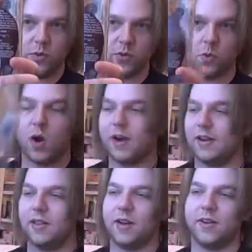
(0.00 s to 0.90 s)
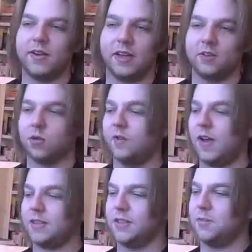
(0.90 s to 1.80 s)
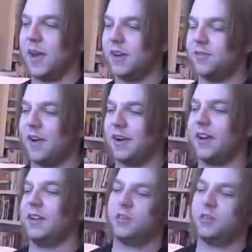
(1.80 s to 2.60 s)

wine in there, it sort of acts as a magnifying glass.